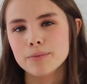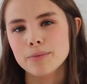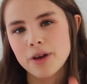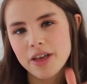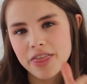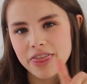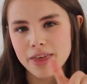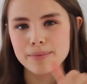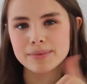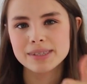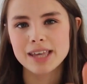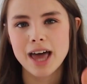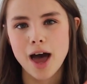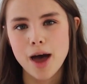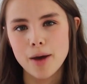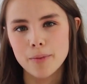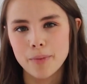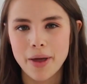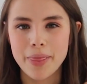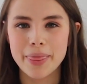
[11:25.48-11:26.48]
put a thumbs
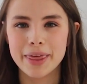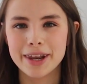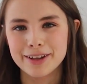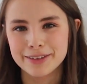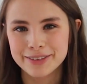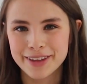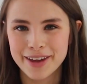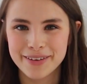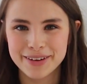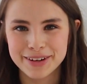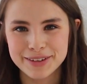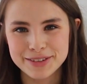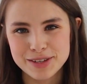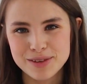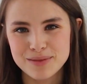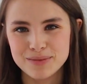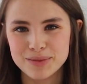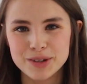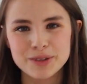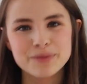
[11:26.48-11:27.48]
up and then I'll know and I'll
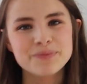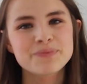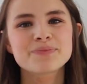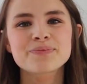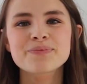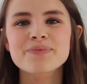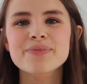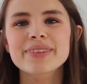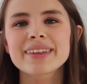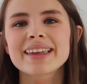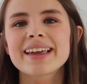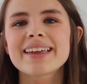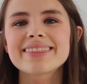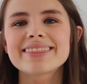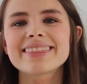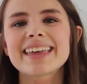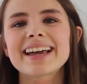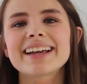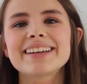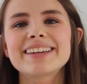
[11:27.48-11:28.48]
do more.
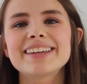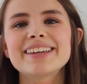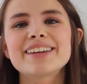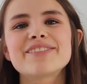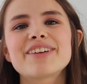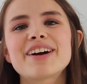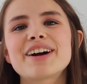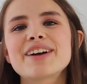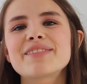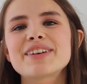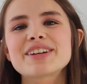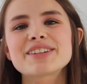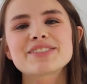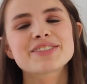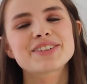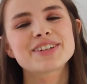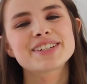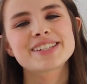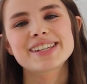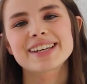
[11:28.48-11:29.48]
Thank you very much
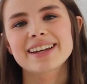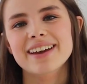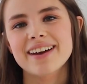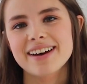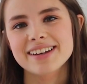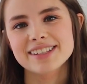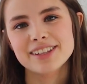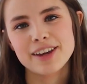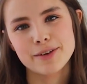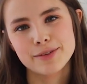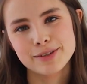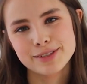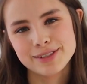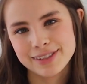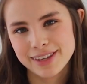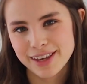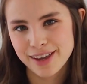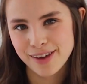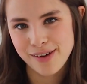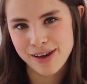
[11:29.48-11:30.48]
for watching, guys. I will
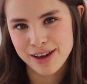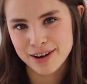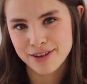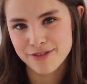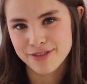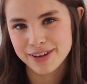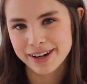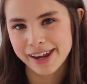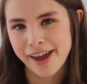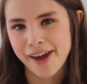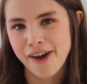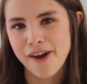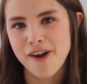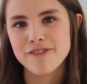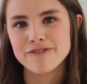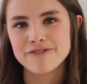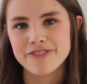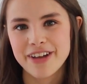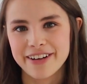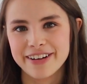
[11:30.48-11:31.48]
see you in a
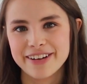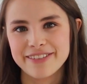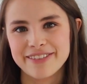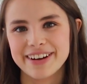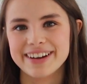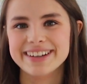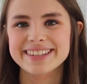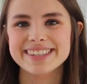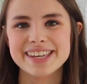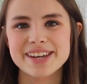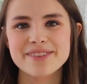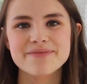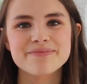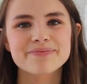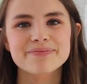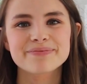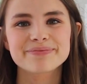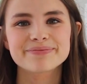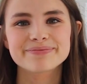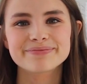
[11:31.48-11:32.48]
video very, very
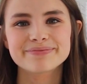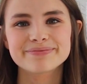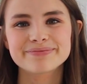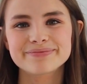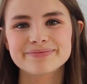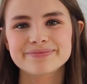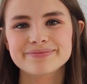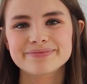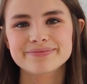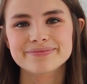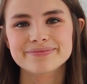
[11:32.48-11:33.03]
soon.